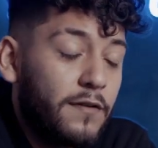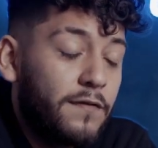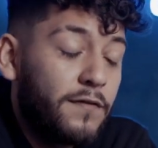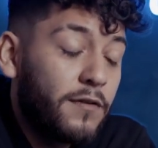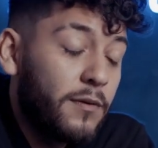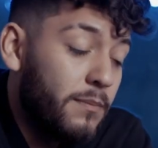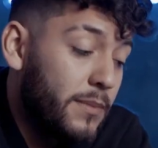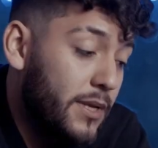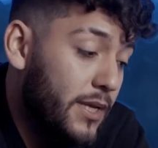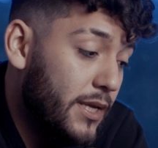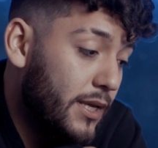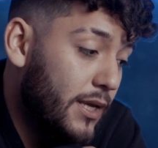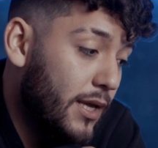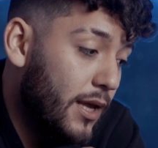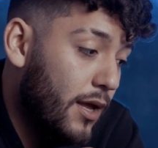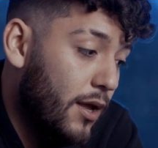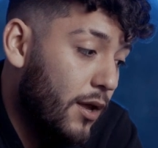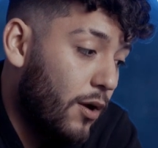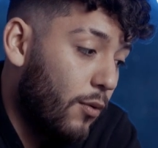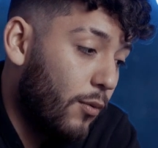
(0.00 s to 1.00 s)
For
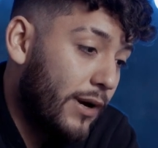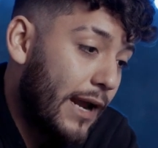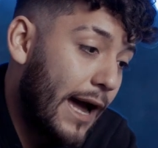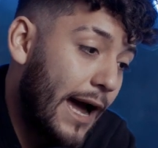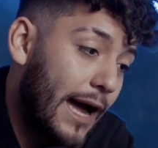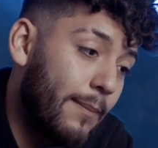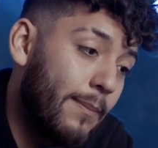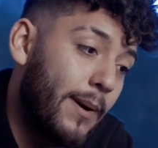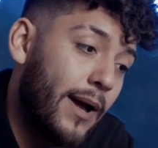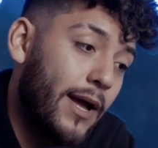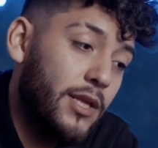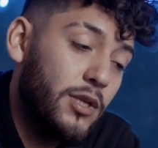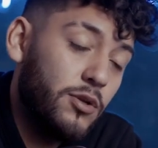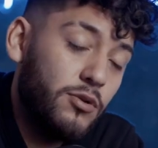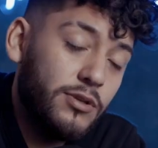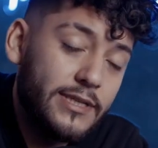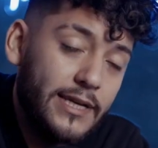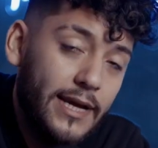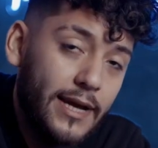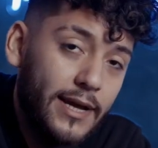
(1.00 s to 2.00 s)
me, when I buy a
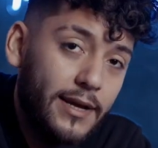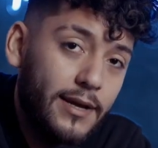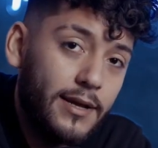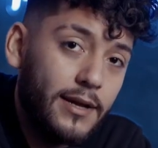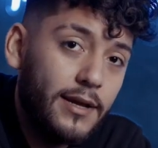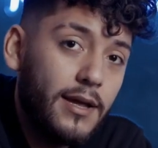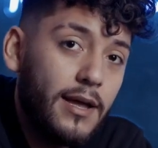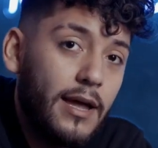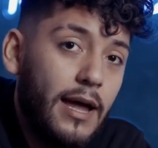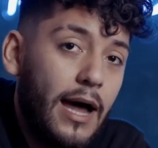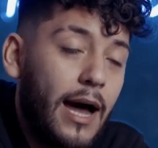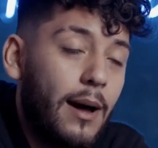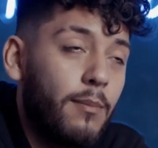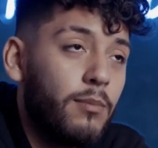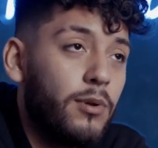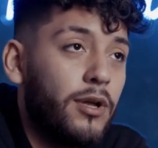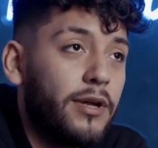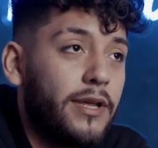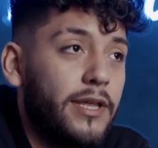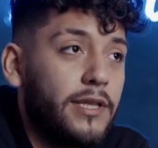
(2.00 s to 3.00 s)
new tech,
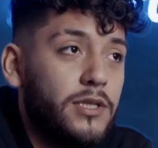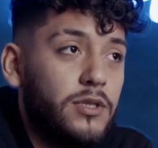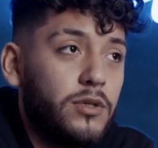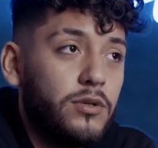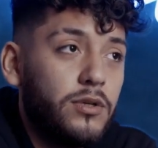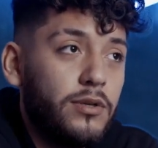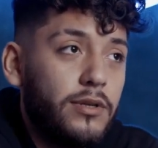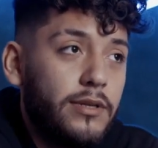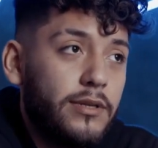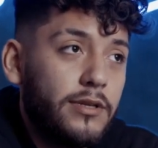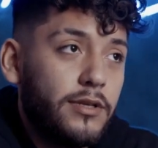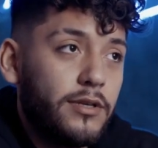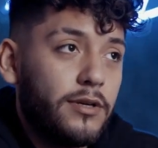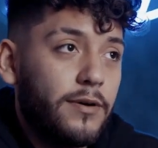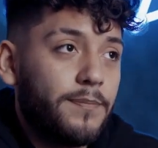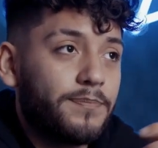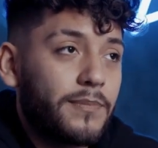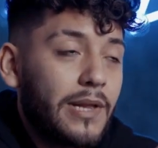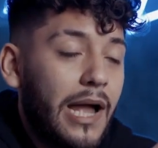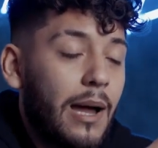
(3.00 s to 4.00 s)
I'm looking
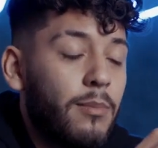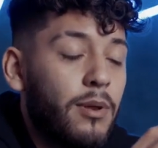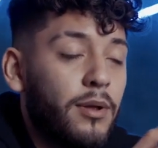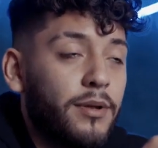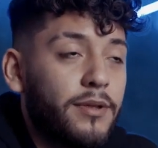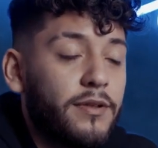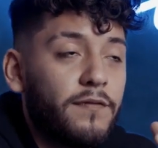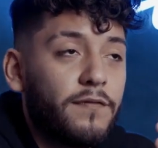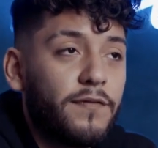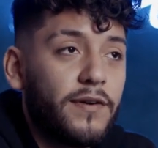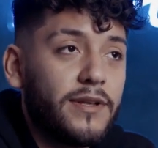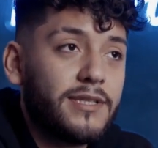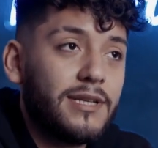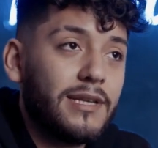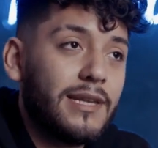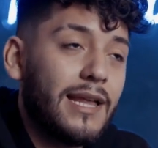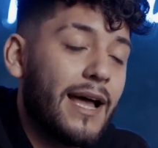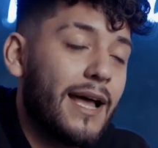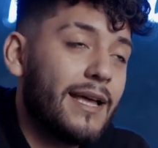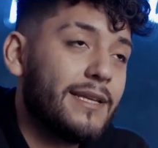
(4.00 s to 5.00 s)
for it to
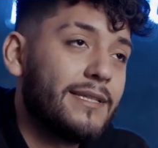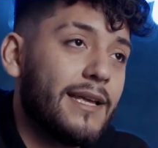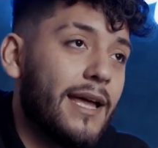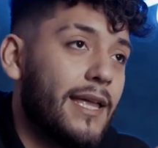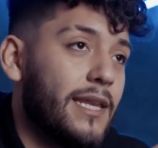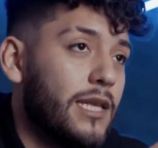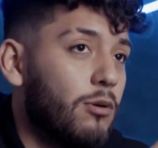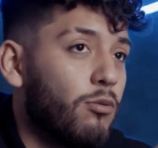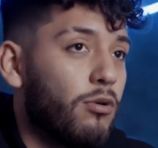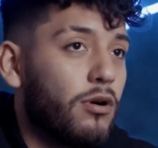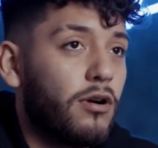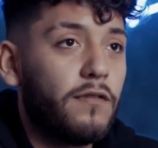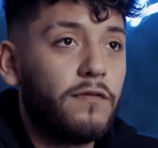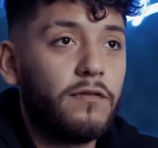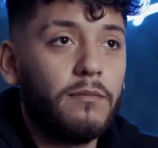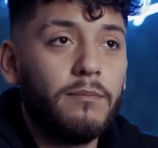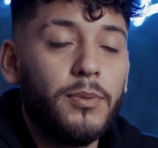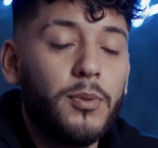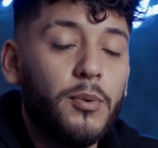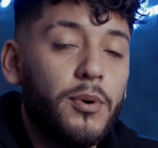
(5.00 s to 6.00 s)
last anywhere
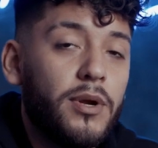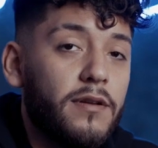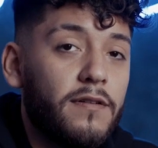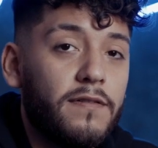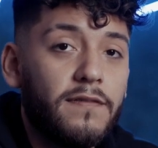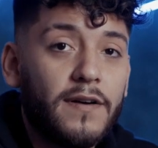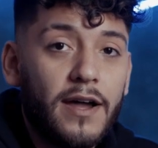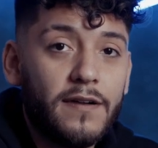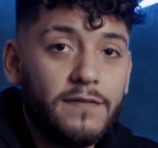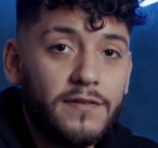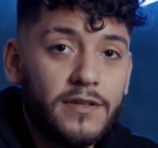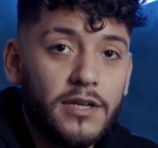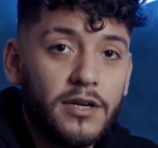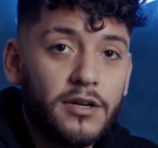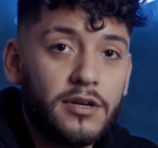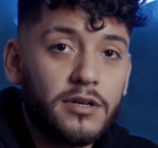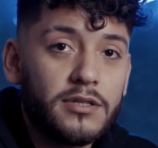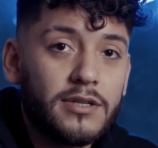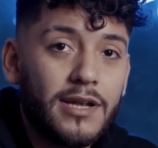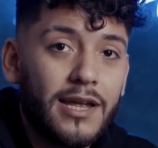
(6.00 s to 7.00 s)
from 3 to 5
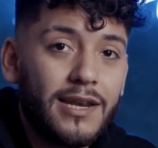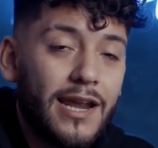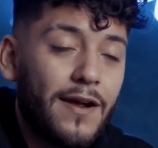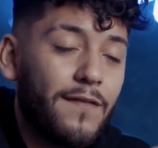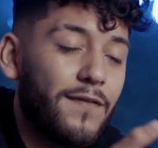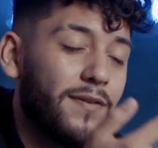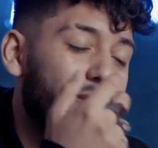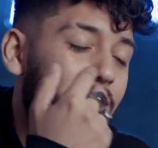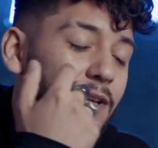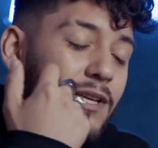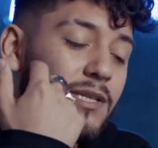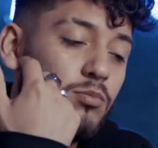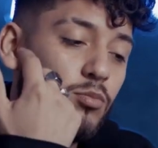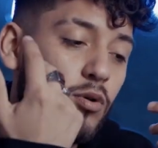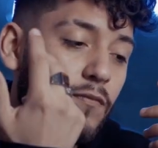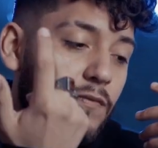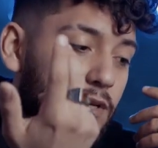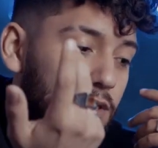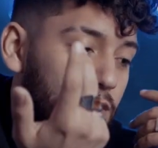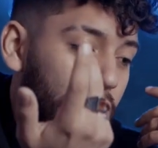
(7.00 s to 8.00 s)
years, and everything is
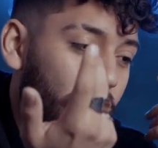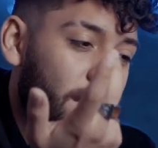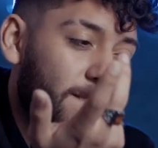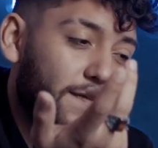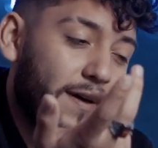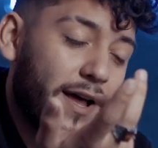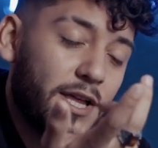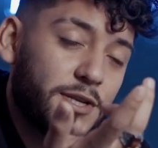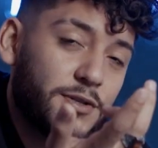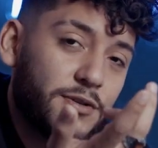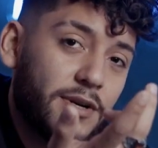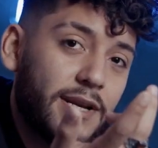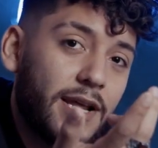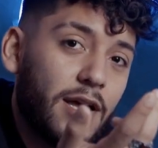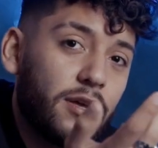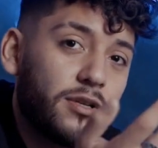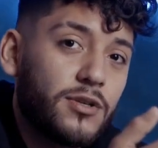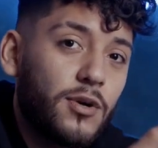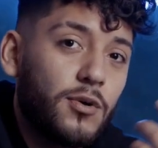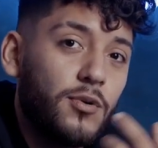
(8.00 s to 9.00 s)
moving so fast right
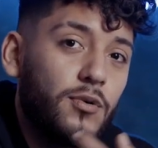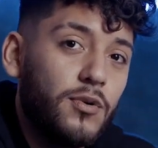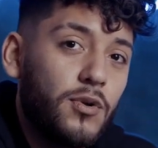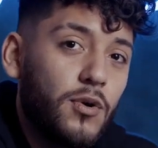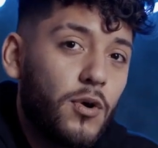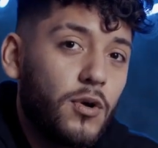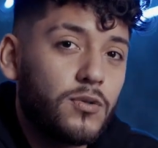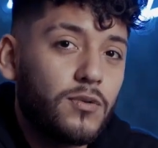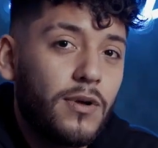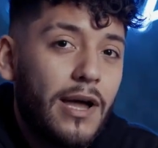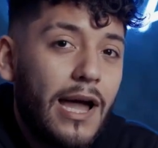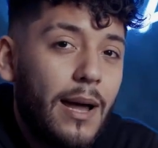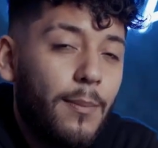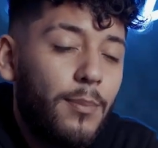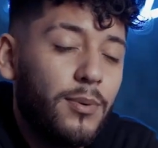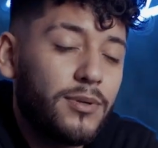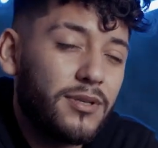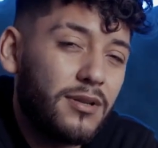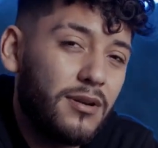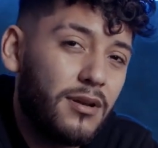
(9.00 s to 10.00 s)
now, so who knows what
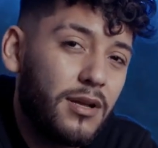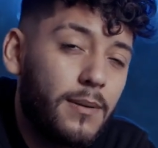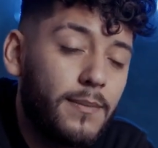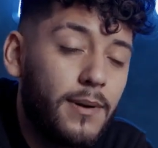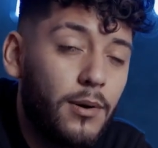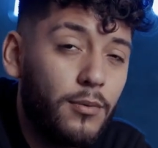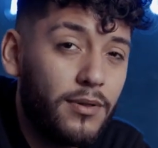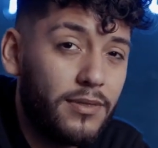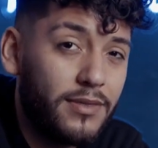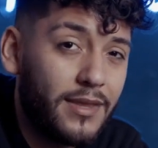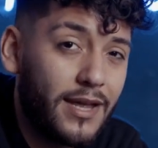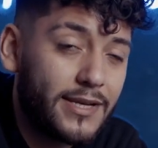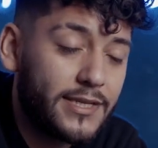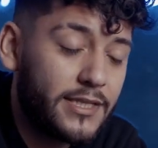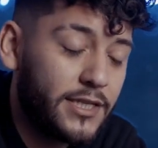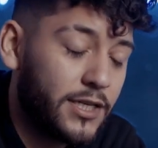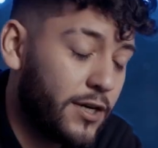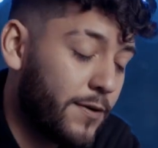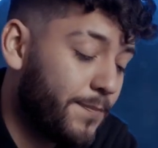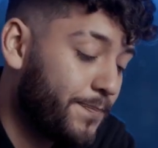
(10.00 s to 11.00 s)
Apple's going to come out with
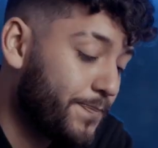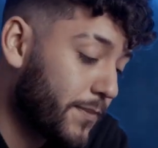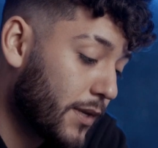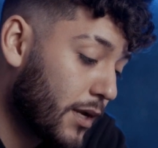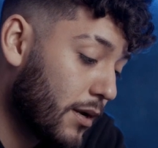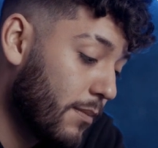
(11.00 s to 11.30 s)
next year.